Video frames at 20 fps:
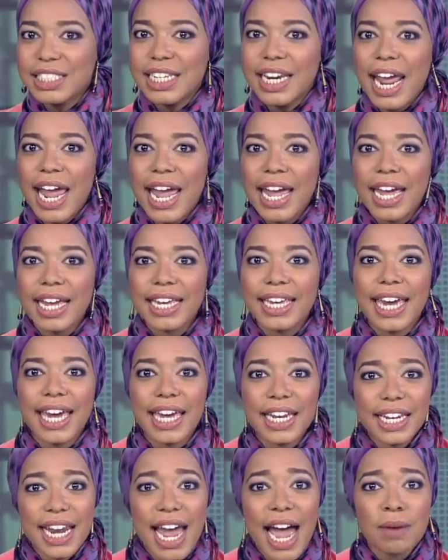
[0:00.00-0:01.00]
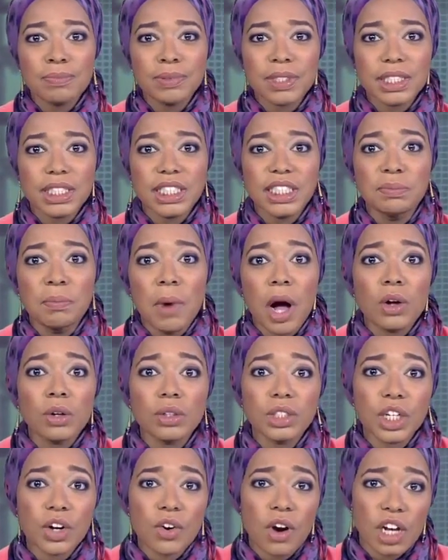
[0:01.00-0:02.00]
Today, kidnapped,
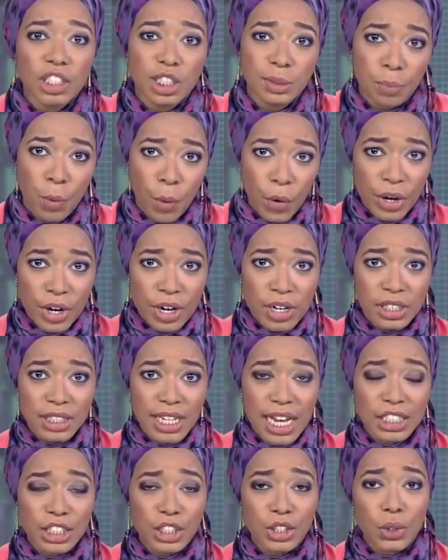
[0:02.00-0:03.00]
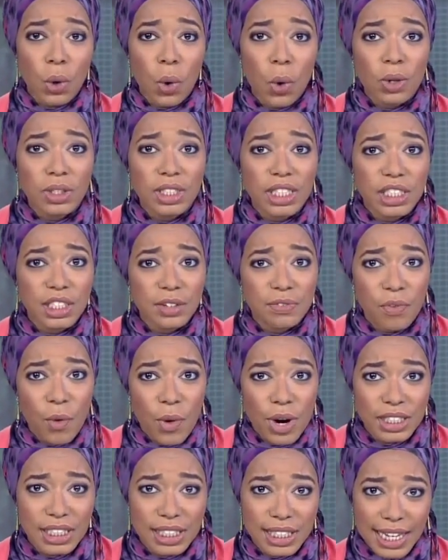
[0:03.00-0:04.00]
smuggled across borders, and sold into
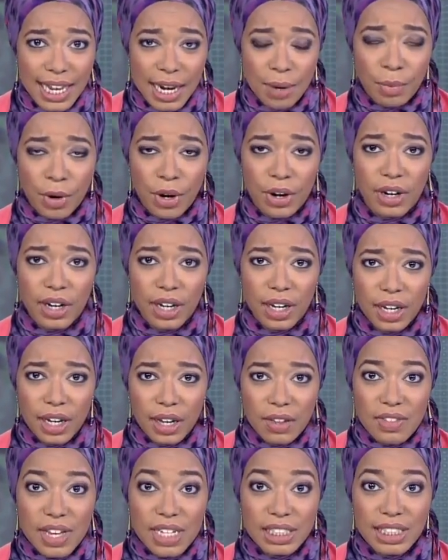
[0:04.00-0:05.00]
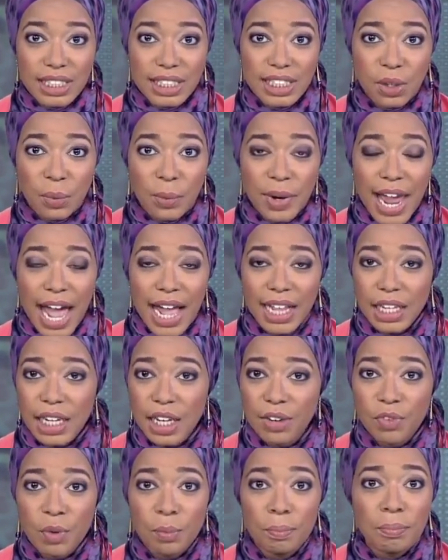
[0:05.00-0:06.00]
forced labor. This is the
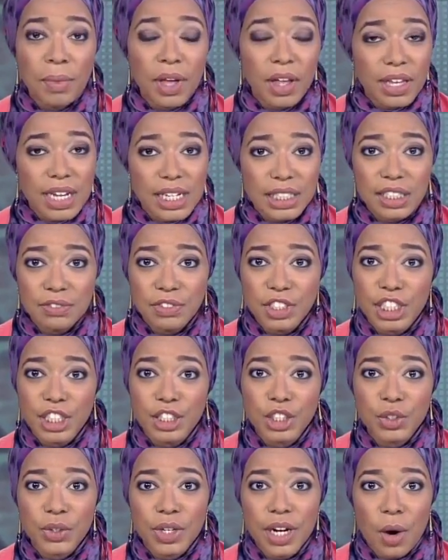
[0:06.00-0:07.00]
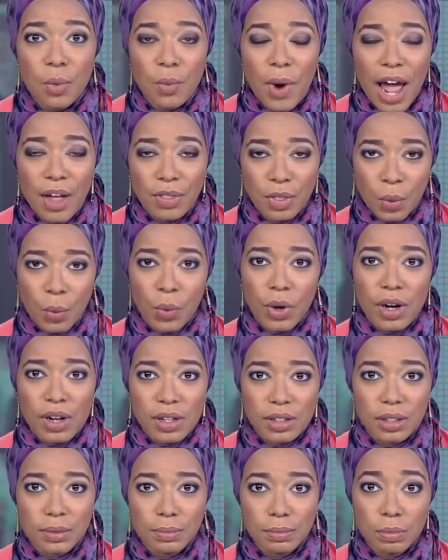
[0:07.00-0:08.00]
reality for millions of children around the
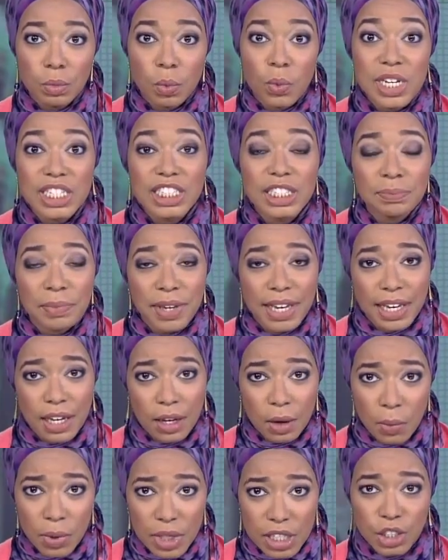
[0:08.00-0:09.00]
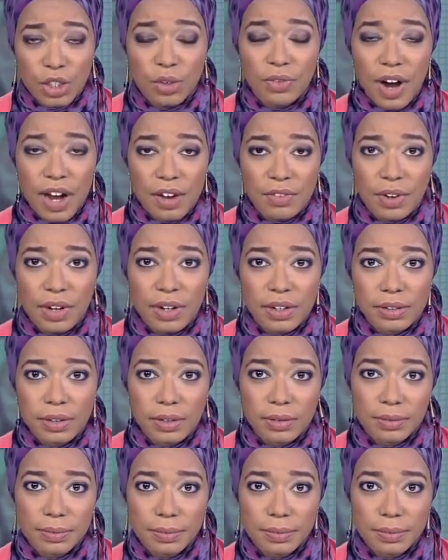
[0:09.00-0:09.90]
world. We speak with a survivor.